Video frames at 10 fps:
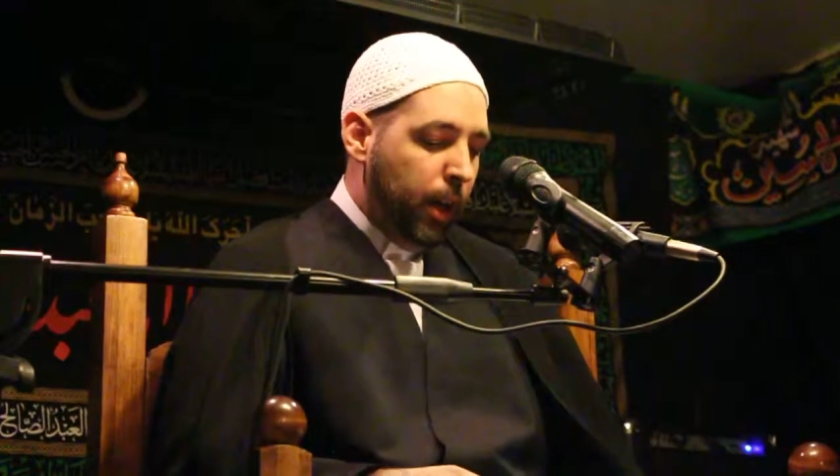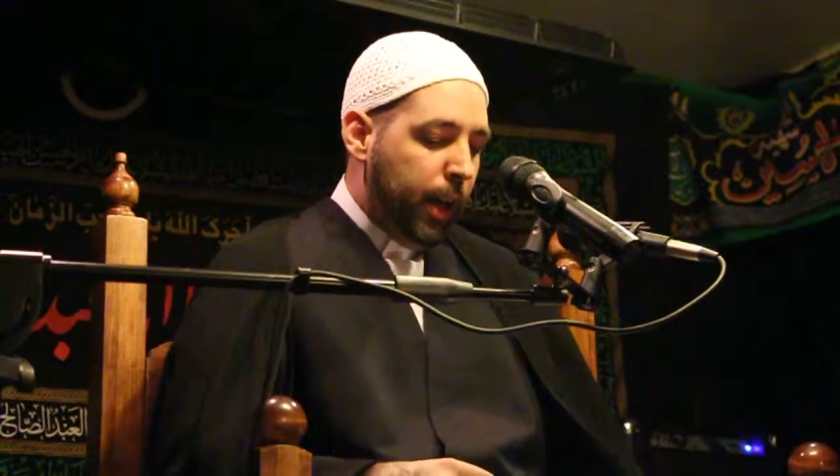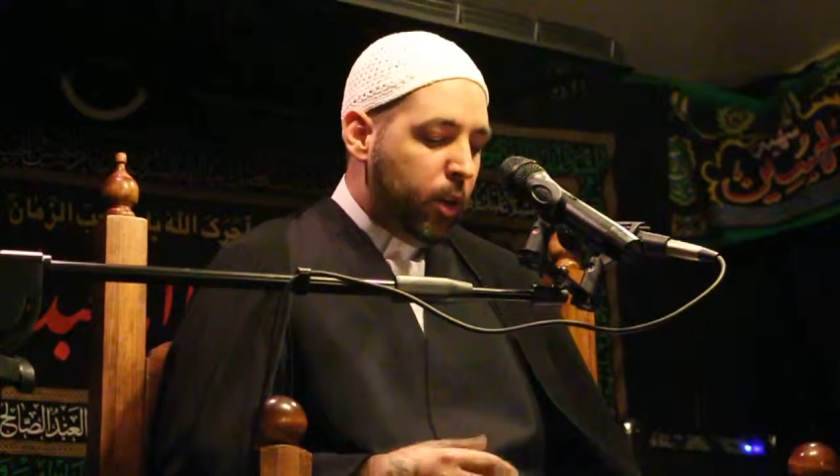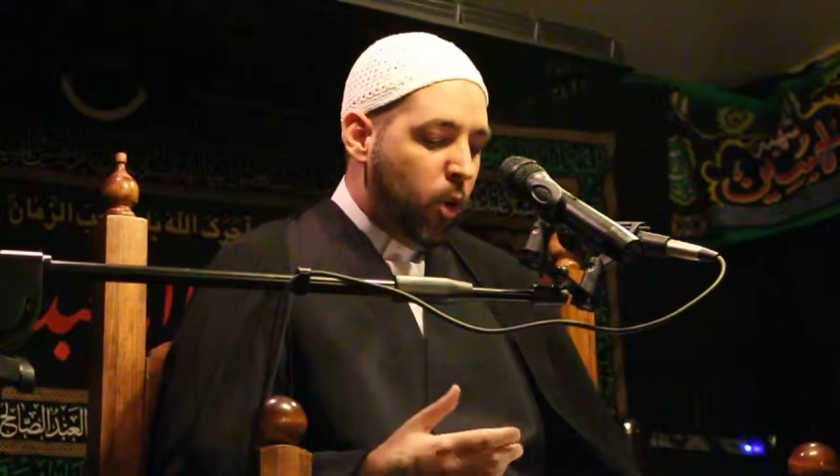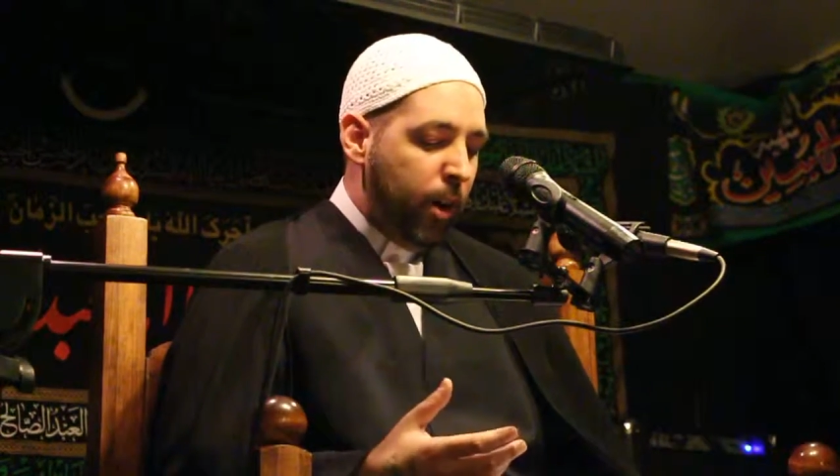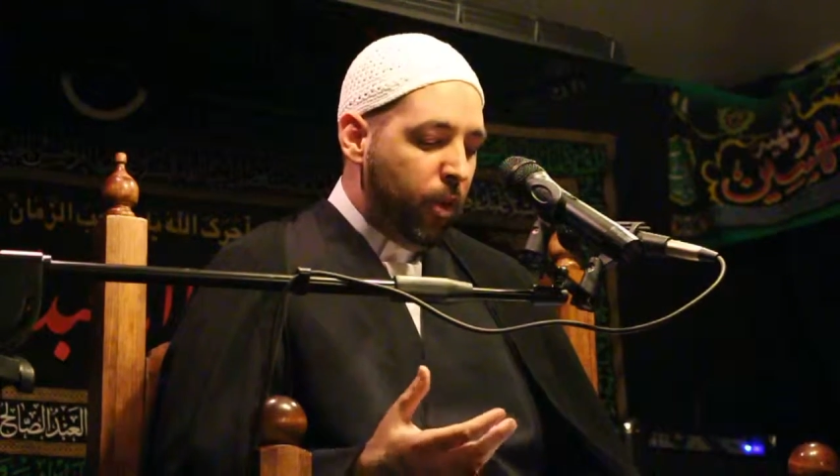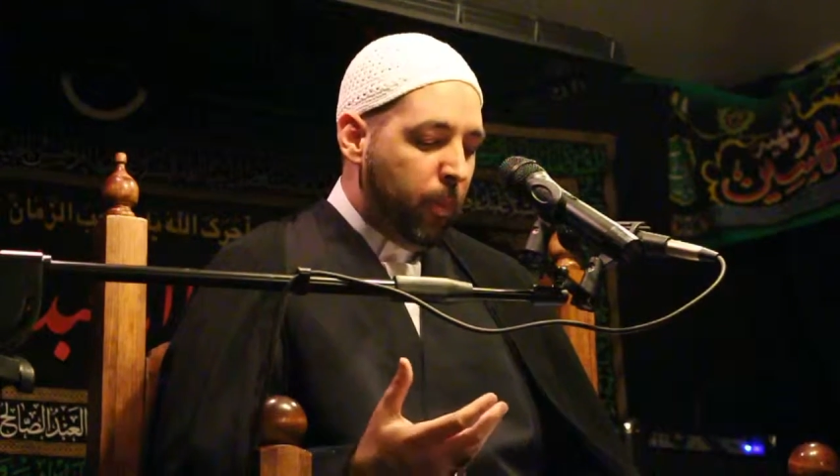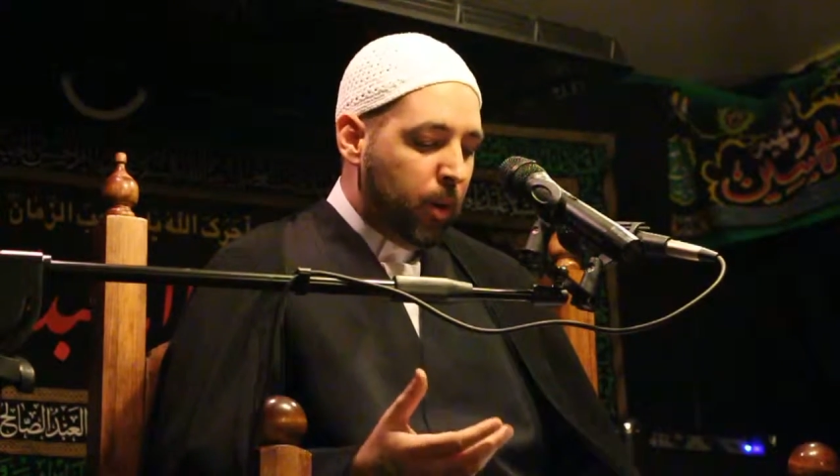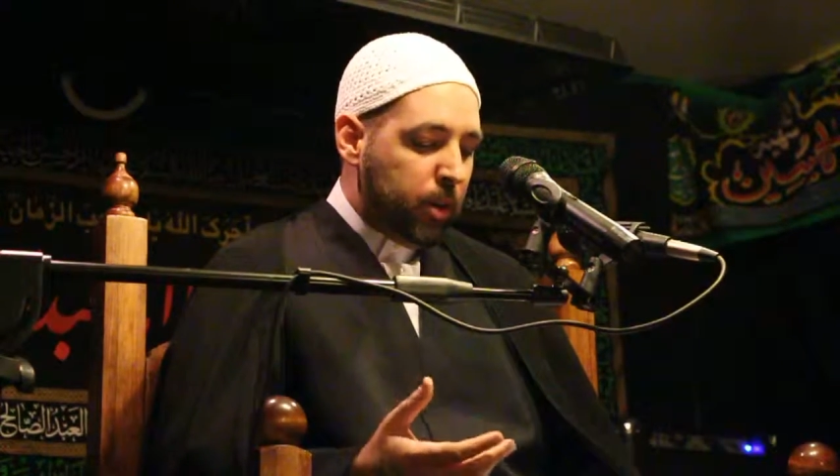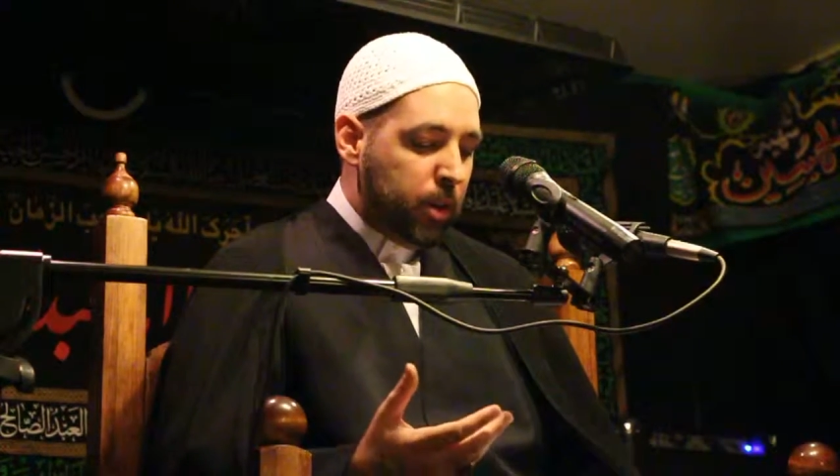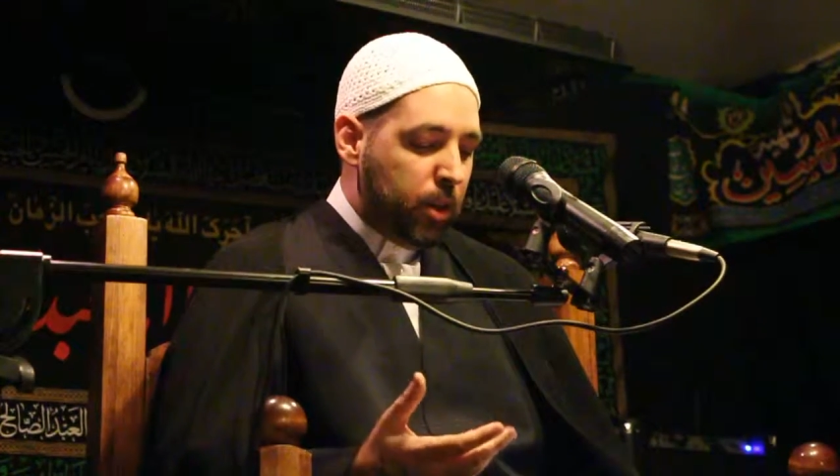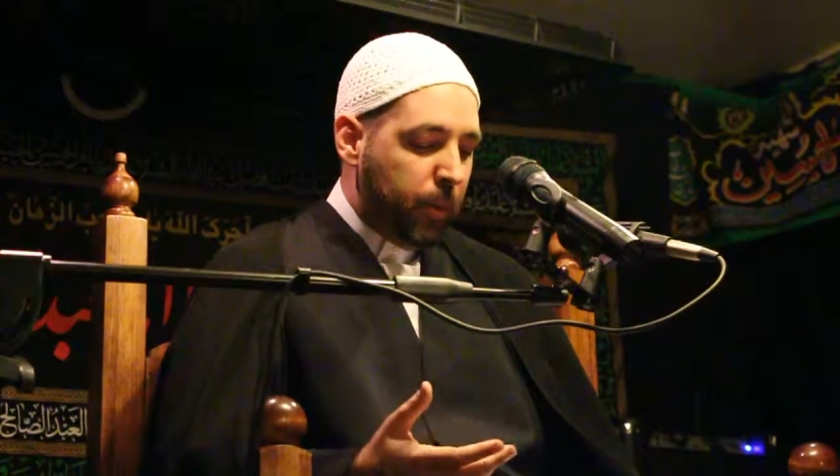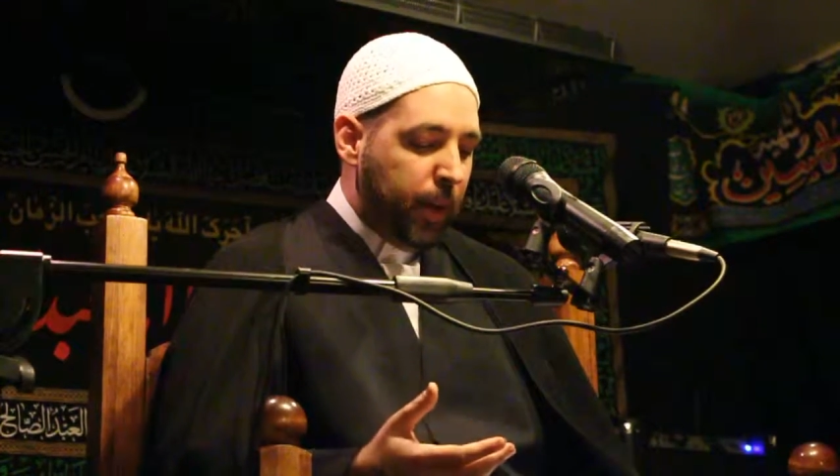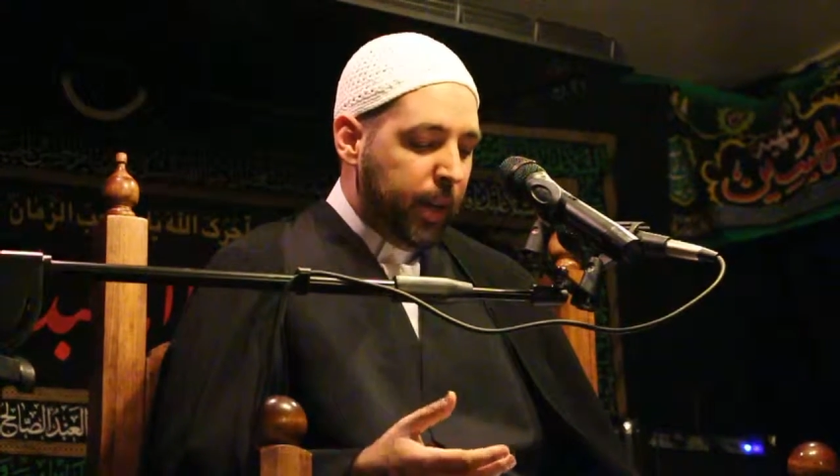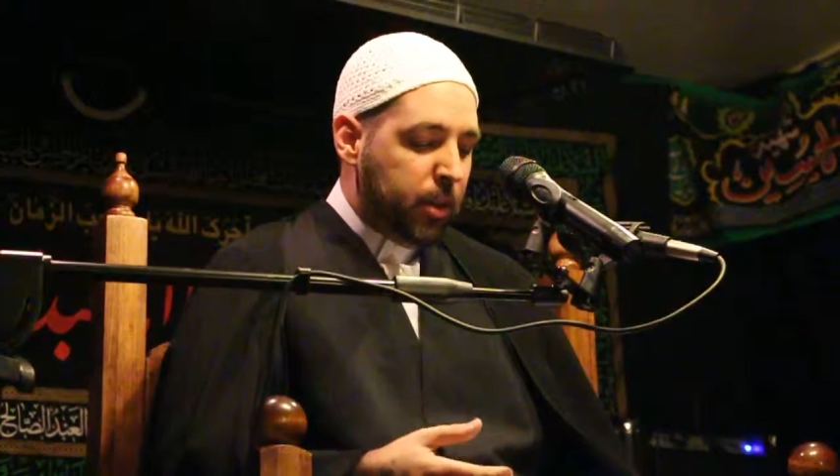And whoever
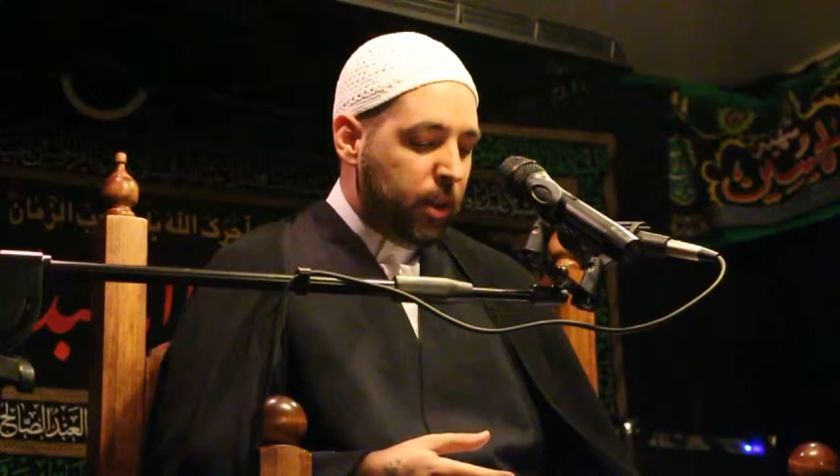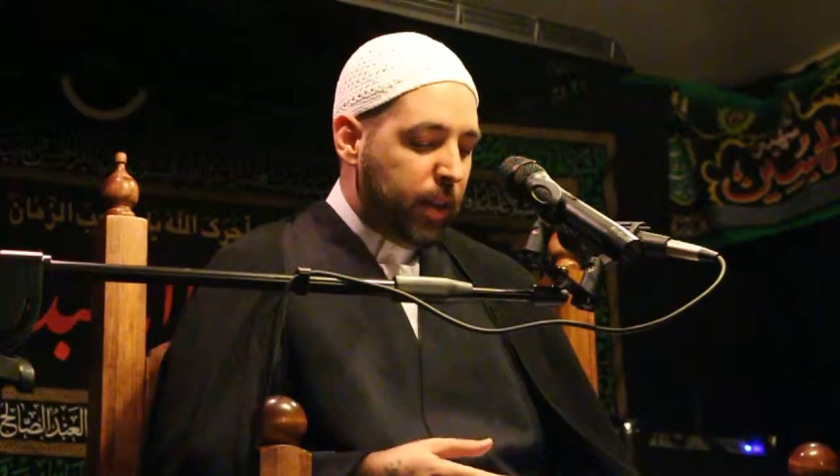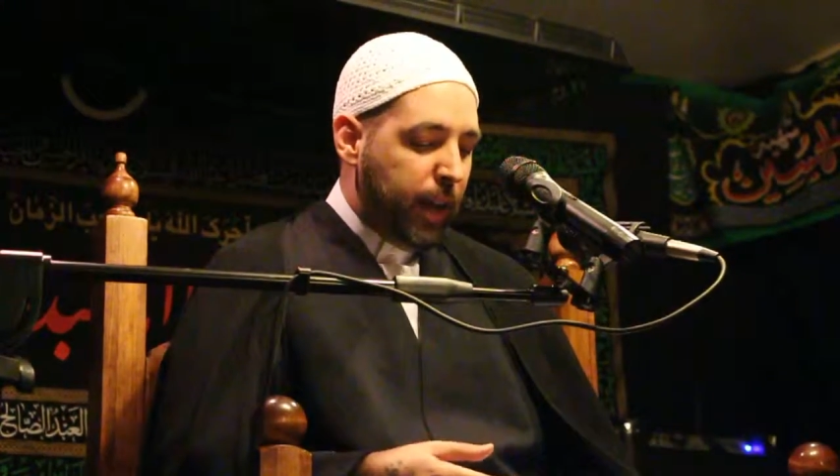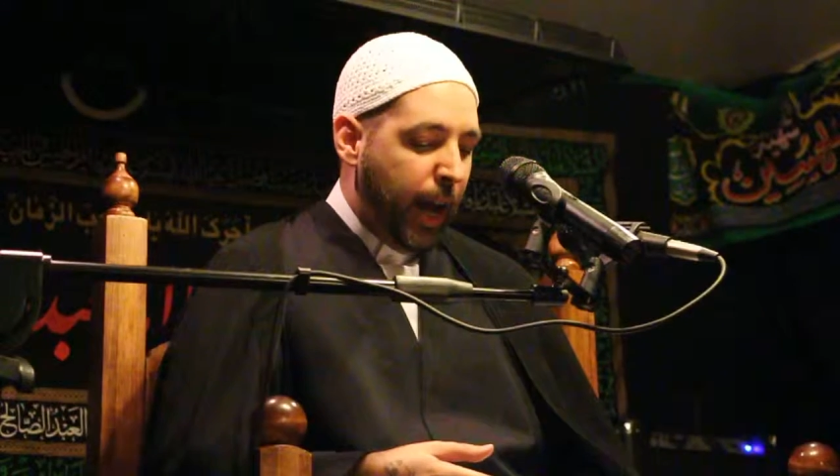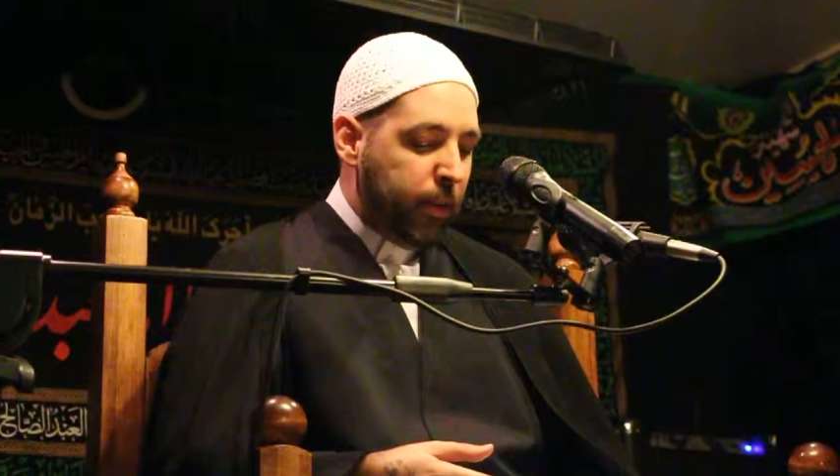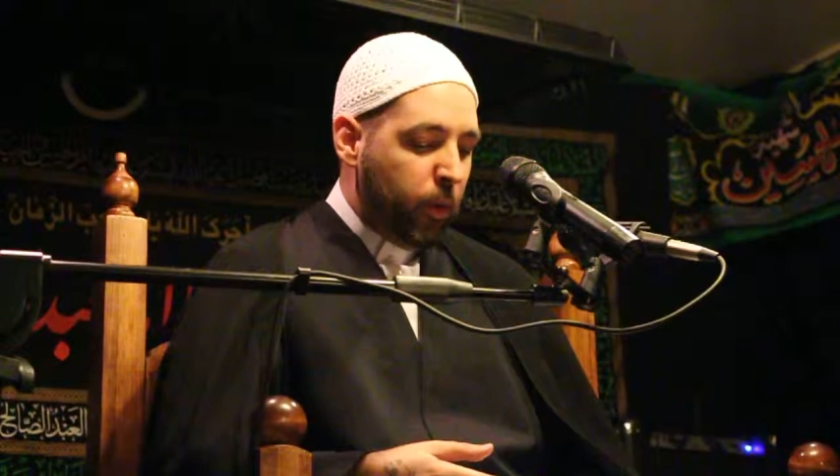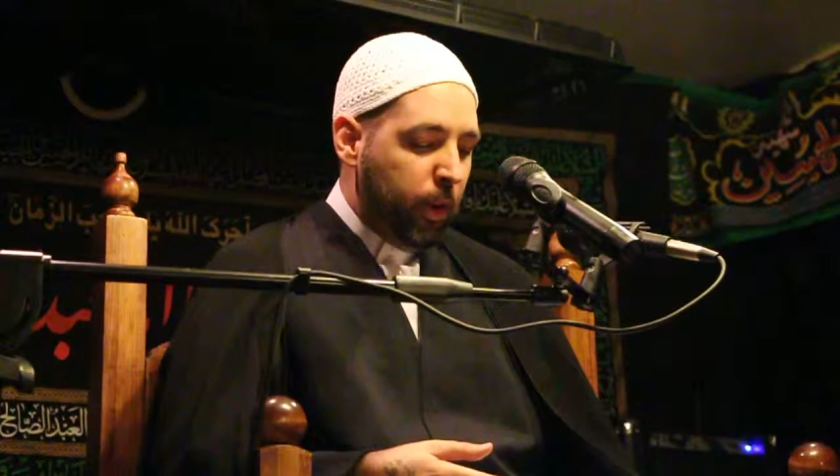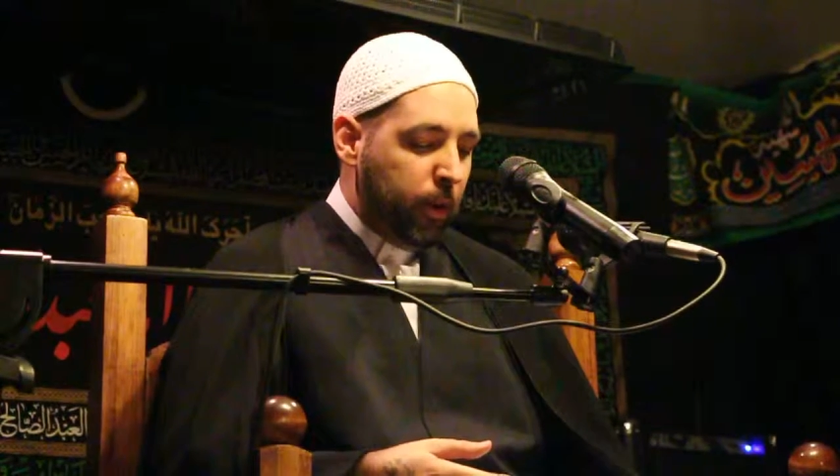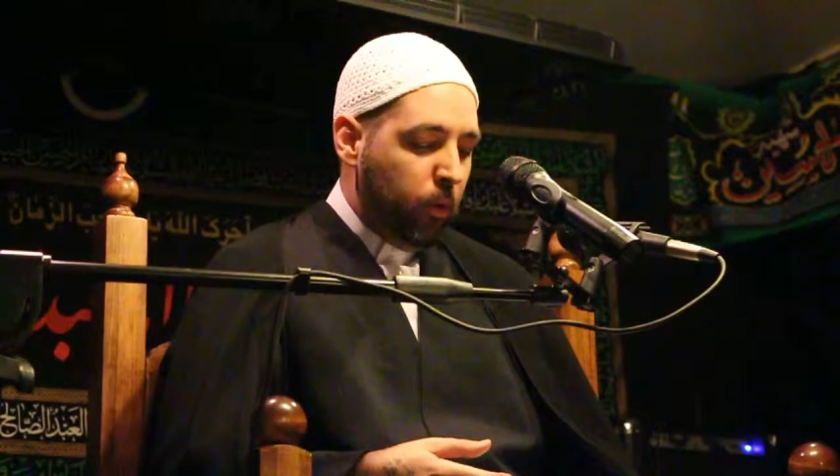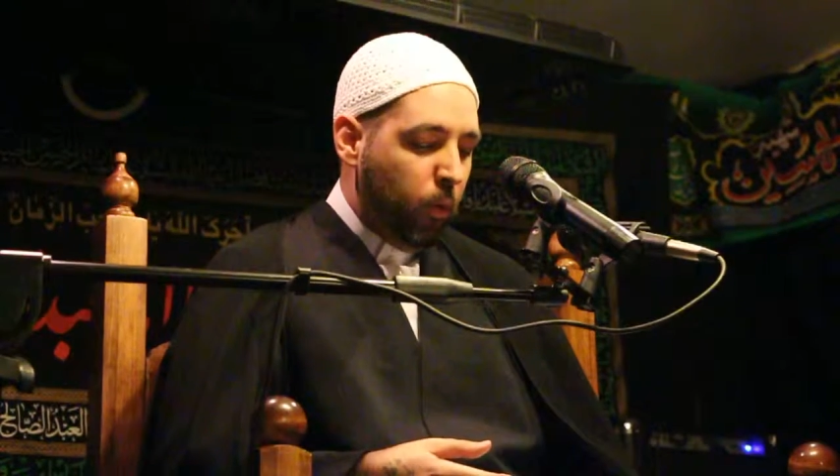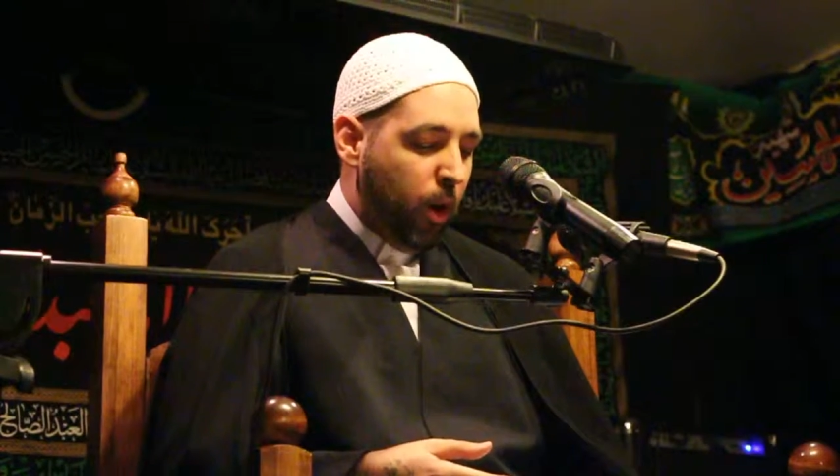participates in a gathering